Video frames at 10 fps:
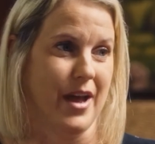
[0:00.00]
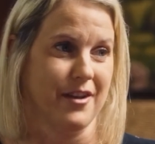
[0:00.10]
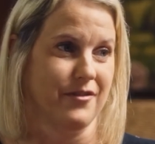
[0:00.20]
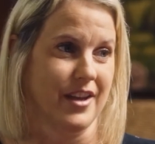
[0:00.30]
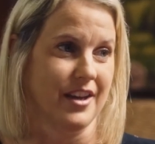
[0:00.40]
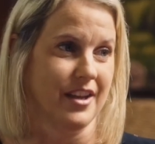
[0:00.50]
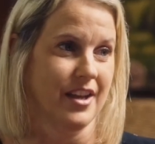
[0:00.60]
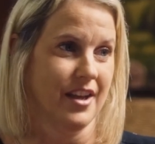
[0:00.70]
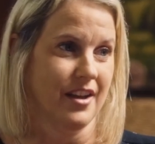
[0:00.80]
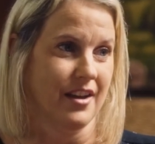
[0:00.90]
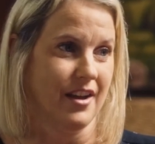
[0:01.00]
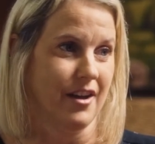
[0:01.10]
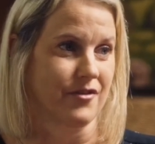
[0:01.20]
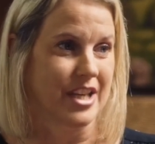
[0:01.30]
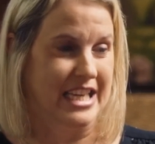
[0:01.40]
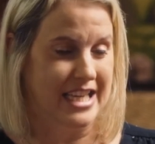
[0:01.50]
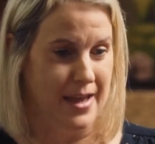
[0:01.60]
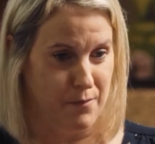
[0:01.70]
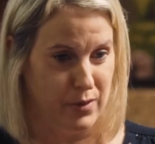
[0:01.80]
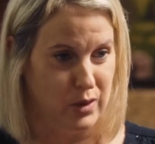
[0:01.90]
benefit of
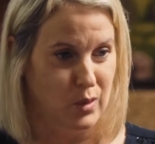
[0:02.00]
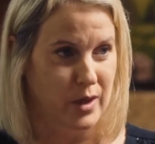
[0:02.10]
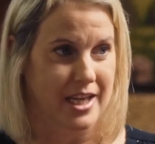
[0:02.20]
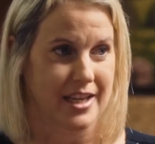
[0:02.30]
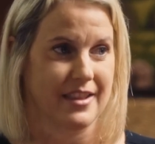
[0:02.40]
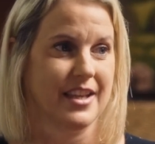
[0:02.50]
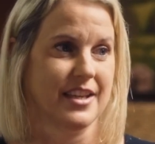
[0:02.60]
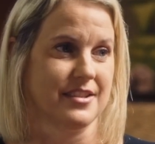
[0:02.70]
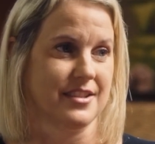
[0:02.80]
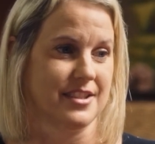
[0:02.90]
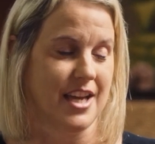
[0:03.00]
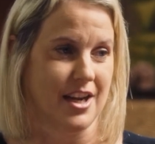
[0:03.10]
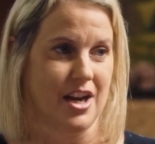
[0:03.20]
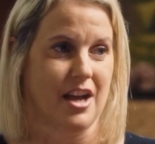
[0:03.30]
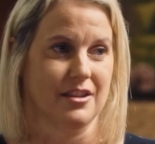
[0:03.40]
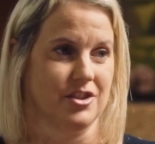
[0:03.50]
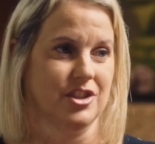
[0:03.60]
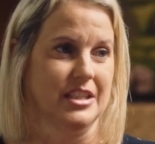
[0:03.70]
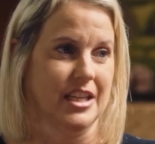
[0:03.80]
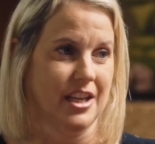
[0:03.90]
employing this
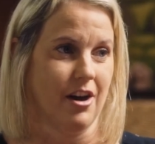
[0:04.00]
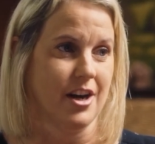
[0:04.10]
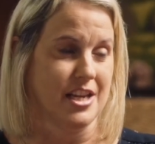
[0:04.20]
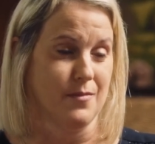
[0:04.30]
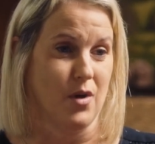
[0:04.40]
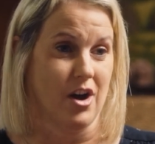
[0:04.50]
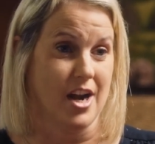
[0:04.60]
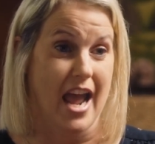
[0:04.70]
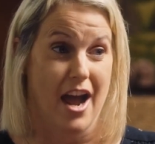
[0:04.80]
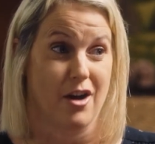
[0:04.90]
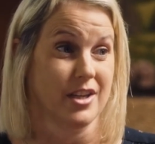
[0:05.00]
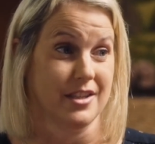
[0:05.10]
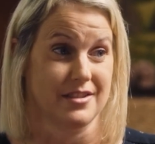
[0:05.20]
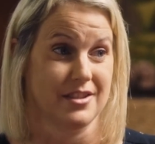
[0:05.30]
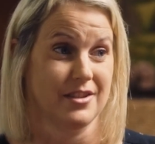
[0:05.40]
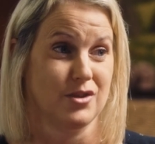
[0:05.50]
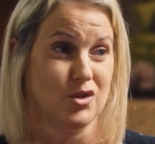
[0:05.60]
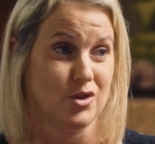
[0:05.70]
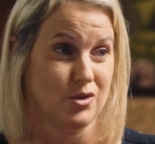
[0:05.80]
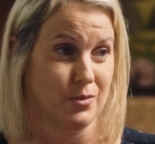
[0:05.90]
technology in our EMR now is
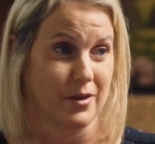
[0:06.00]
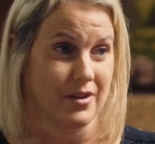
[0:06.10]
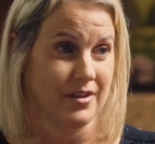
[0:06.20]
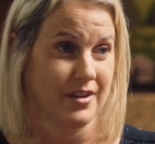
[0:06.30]
super